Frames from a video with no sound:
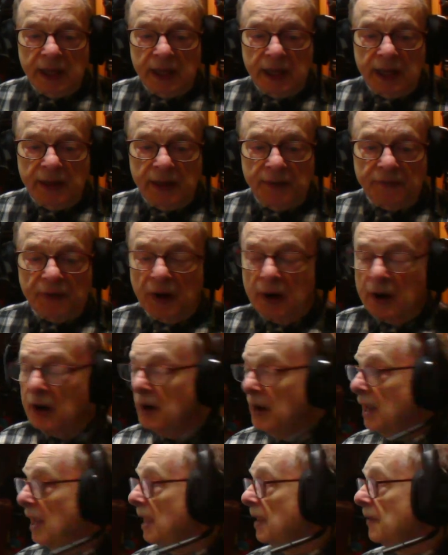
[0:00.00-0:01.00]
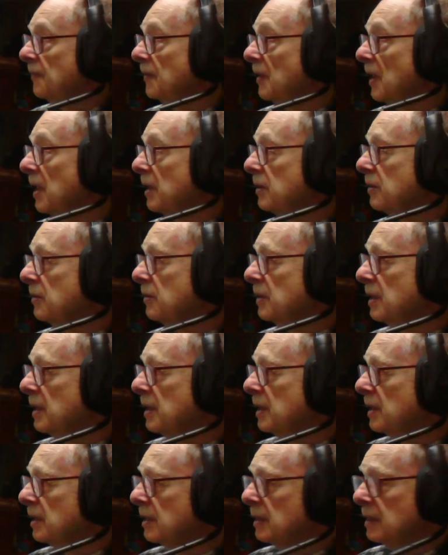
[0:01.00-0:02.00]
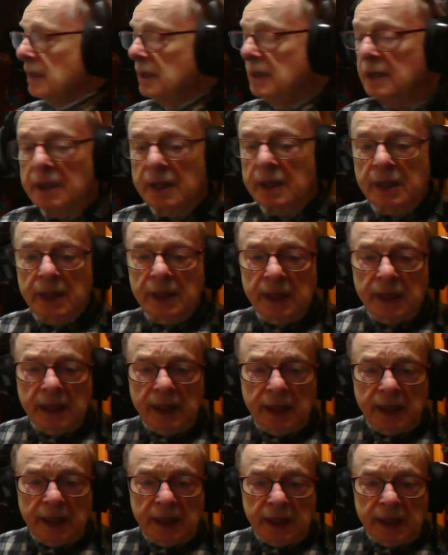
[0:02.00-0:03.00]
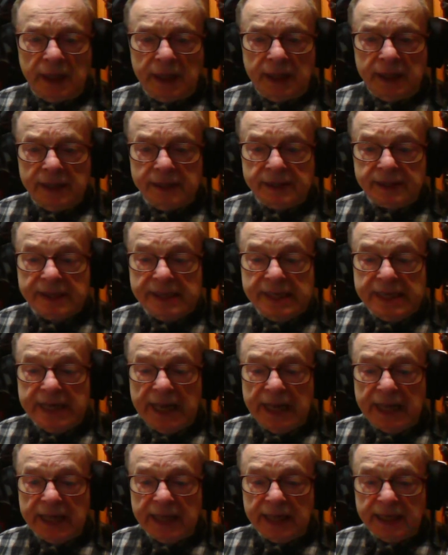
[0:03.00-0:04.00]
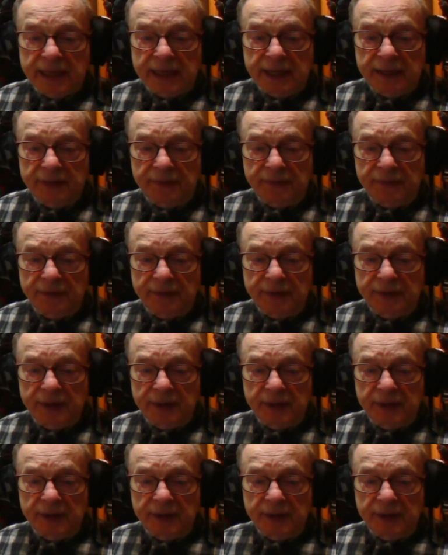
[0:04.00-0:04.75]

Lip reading: if our A value here is negative,